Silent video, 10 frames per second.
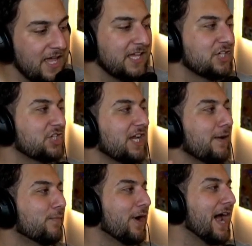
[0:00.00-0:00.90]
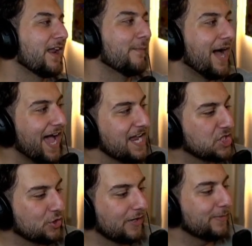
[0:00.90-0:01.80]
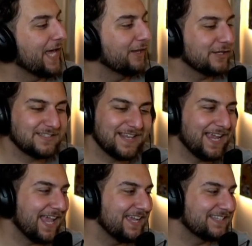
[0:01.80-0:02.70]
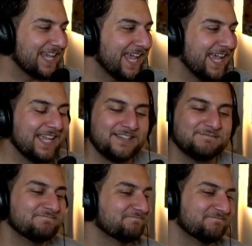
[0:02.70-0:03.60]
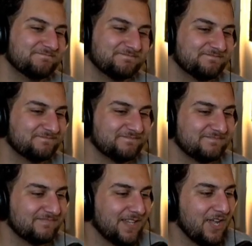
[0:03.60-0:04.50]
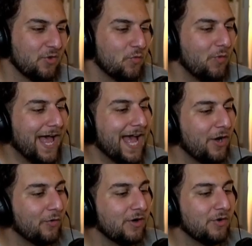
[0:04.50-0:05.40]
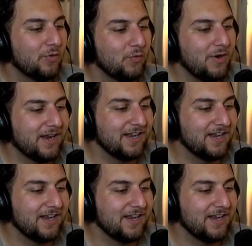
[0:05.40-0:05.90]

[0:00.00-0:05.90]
She brought him ice cream that looks like 18. Wow. What a